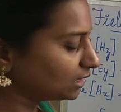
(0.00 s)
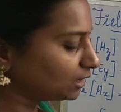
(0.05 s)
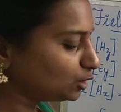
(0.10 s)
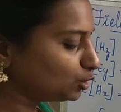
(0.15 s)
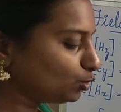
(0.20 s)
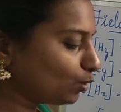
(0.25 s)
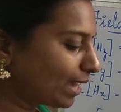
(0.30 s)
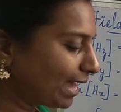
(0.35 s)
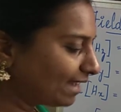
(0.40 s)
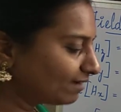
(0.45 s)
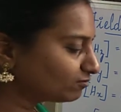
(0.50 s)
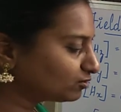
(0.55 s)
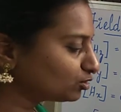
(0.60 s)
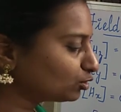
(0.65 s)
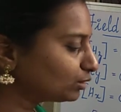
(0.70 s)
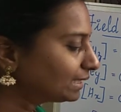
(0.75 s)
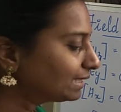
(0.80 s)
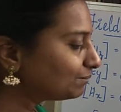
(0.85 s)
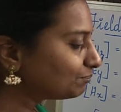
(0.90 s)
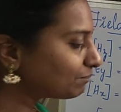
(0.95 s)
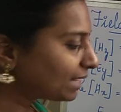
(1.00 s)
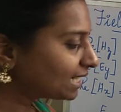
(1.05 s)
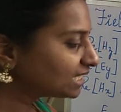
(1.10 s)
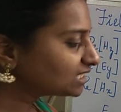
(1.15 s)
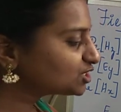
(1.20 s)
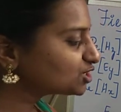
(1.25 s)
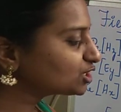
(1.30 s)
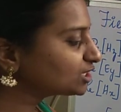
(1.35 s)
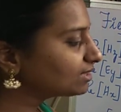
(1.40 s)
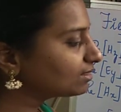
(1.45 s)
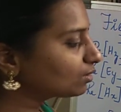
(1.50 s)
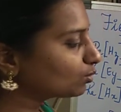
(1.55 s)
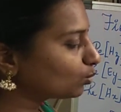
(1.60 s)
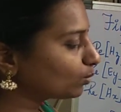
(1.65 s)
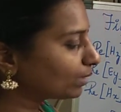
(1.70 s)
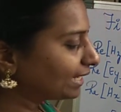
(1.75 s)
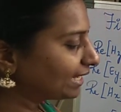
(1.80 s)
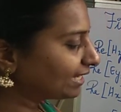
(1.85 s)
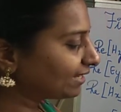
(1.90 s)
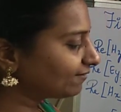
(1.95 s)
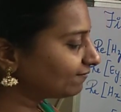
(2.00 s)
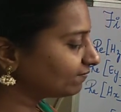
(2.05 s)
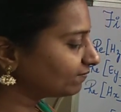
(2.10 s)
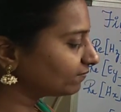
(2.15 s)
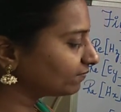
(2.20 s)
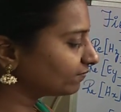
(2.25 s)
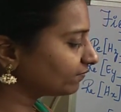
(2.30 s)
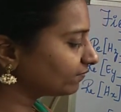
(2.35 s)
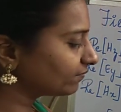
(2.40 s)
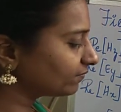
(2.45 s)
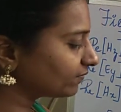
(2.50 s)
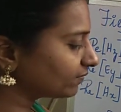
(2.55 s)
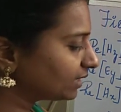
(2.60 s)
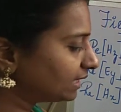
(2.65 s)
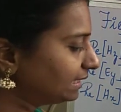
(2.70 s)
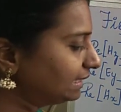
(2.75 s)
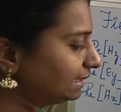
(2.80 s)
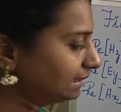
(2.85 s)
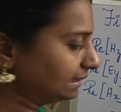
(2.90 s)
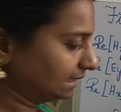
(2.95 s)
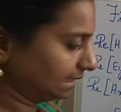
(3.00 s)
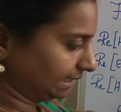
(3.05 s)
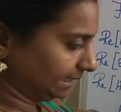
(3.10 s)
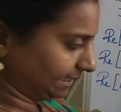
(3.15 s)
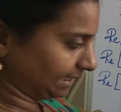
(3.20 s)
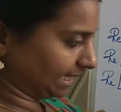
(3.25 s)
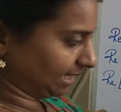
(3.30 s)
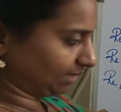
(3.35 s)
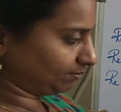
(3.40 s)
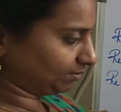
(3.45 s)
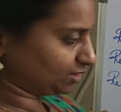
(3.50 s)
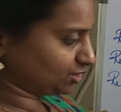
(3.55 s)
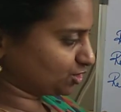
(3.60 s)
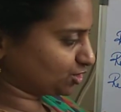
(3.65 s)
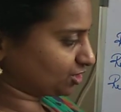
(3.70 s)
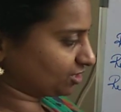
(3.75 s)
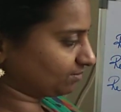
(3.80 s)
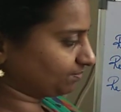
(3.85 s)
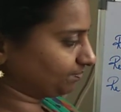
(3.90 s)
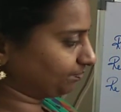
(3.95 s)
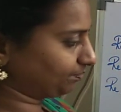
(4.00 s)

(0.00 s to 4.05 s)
You have to imagine the wave in three dimension.